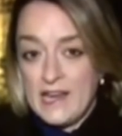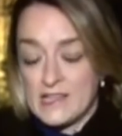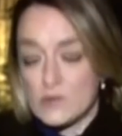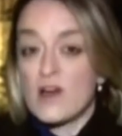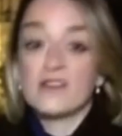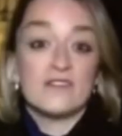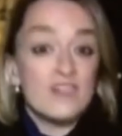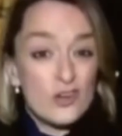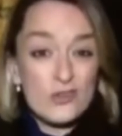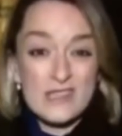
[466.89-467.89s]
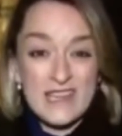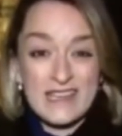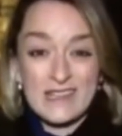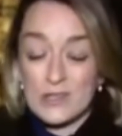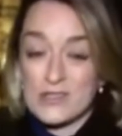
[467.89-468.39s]
It's worth
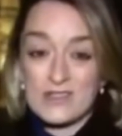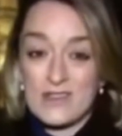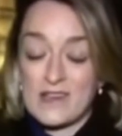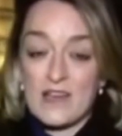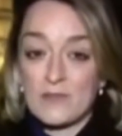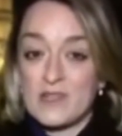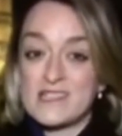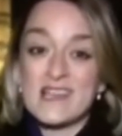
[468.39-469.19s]
noting also that the government